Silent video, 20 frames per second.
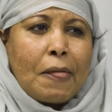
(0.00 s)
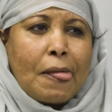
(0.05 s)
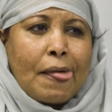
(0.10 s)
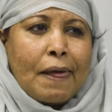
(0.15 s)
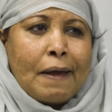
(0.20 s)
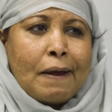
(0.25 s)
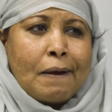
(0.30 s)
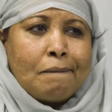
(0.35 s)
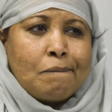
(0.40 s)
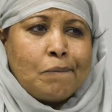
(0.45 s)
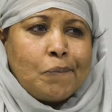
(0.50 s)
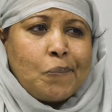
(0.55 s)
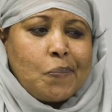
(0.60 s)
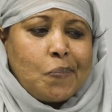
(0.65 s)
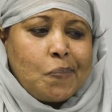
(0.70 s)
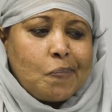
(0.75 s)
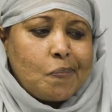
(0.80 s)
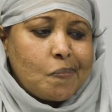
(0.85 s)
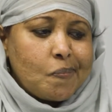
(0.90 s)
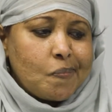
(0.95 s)

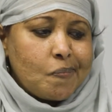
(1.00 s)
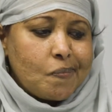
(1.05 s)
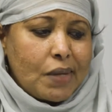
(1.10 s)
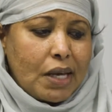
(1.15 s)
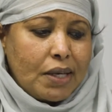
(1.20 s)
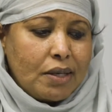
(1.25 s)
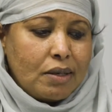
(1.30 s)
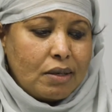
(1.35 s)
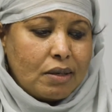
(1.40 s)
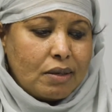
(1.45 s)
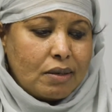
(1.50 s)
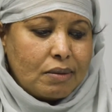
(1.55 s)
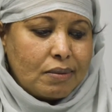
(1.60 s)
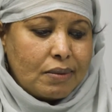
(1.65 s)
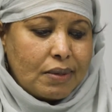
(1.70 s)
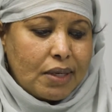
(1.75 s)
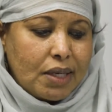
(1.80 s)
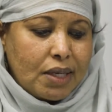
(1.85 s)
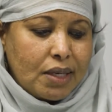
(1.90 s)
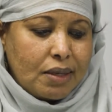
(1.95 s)

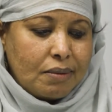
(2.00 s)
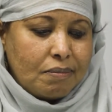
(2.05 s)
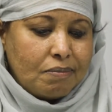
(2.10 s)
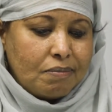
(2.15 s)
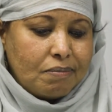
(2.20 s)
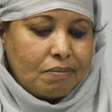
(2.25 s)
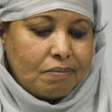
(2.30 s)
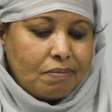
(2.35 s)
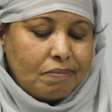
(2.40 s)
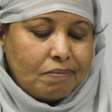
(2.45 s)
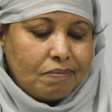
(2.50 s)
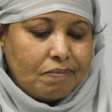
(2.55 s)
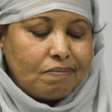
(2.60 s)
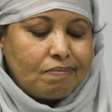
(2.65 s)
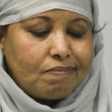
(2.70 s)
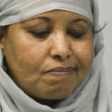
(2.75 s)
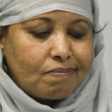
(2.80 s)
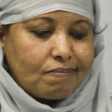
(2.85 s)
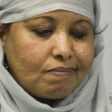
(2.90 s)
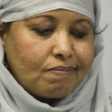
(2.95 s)

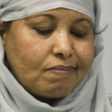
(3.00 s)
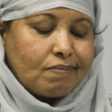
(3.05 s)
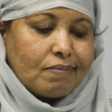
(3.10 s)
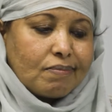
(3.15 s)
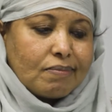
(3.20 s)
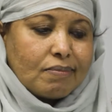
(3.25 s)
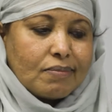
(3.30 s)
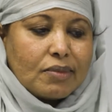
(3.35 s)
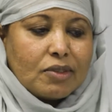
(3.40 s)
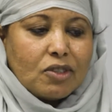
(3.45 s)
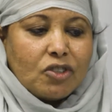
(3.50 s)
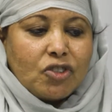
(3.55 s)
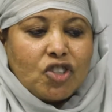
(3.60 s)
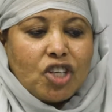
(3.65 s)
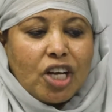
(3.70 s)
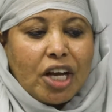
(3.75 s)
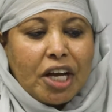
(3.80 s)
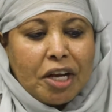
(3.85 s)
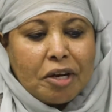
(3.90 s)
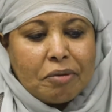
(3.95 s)

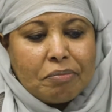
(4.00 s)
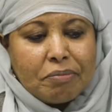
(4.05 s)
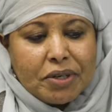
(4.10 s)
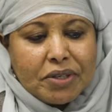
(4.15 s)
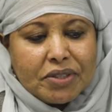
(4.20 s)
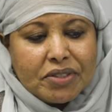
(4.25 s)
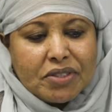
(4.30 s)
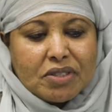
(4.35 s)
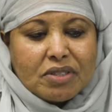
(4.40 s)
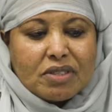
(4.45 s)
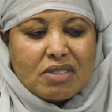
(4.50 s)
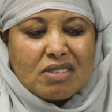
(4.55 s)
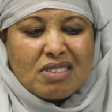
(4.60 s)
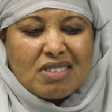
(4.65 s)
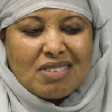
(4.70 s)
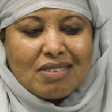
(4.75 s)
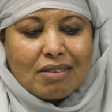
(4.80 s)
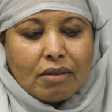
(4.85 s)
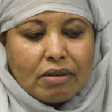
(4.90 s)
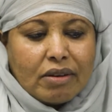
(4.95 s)

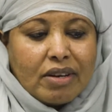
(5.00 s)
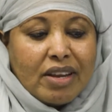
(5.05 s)
childbirths,